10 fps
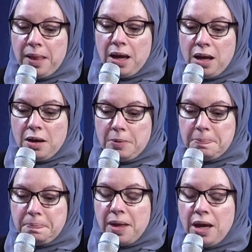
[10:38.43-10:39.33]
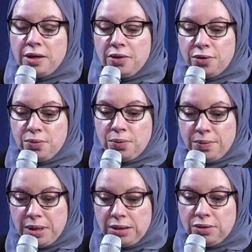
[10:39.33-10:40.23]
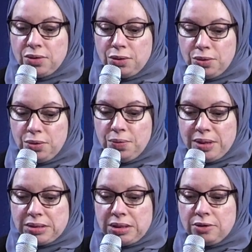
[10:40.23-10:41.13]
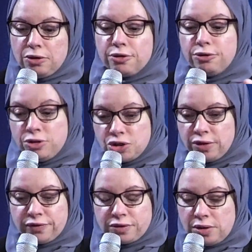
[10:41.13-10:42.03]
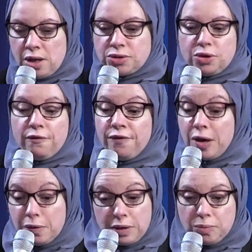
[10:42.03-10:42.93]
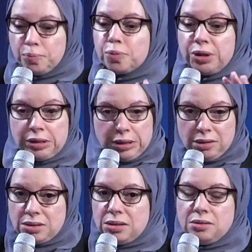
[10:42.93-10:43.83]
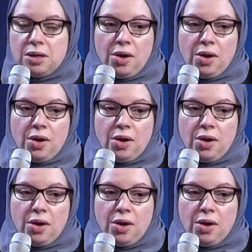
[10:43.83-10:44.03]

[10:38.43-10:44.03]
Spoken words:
another woman who was in her third year of law school, very brilliant, and